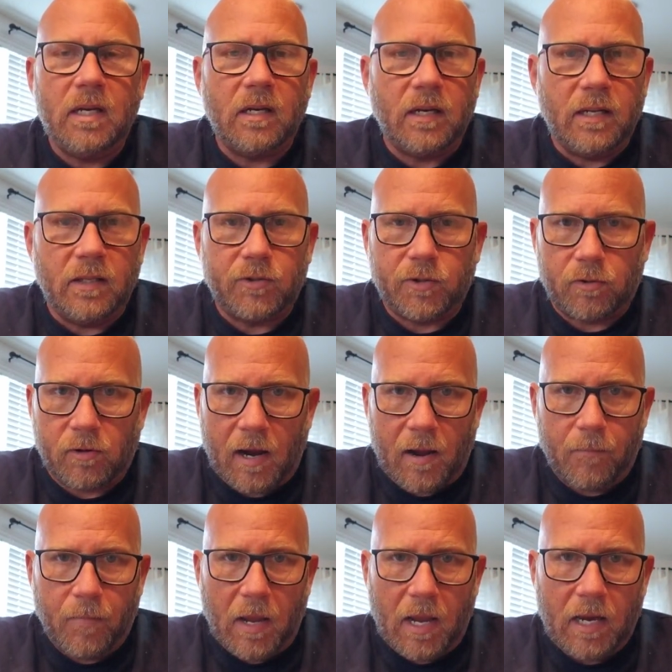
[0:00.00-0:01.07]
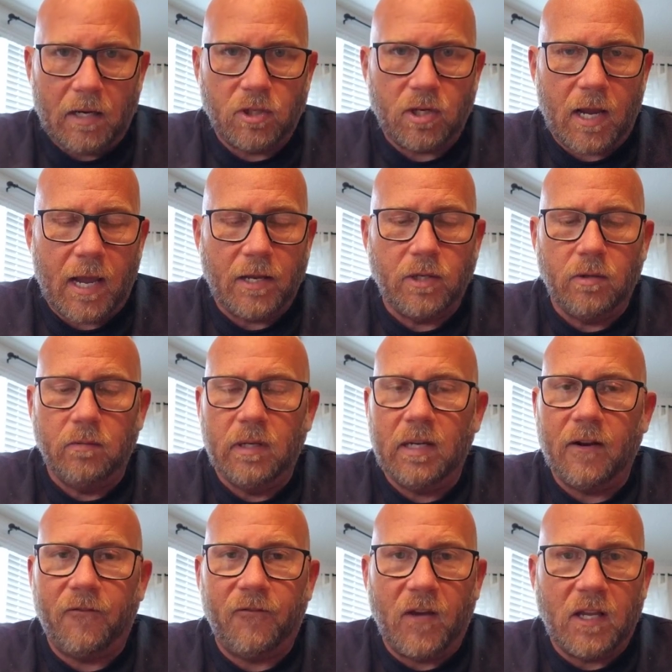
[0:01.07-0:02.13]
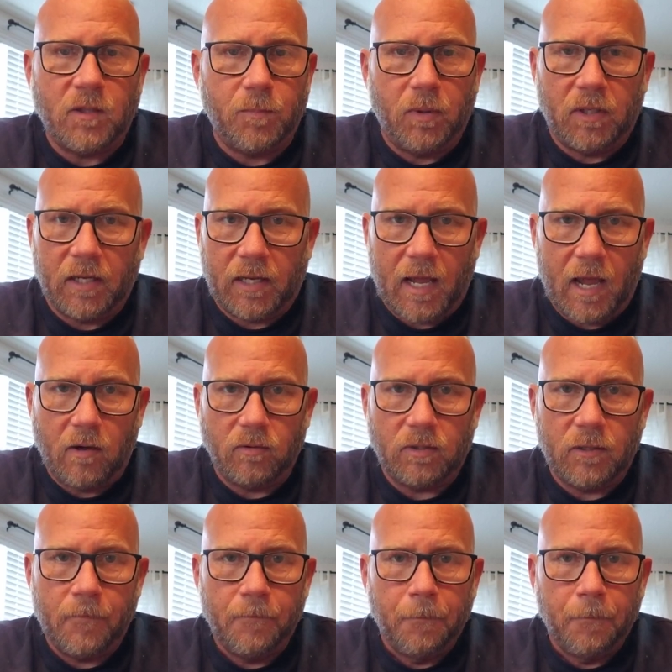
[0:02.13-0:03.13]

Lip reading: an Instagram page, and you need a Facebook account.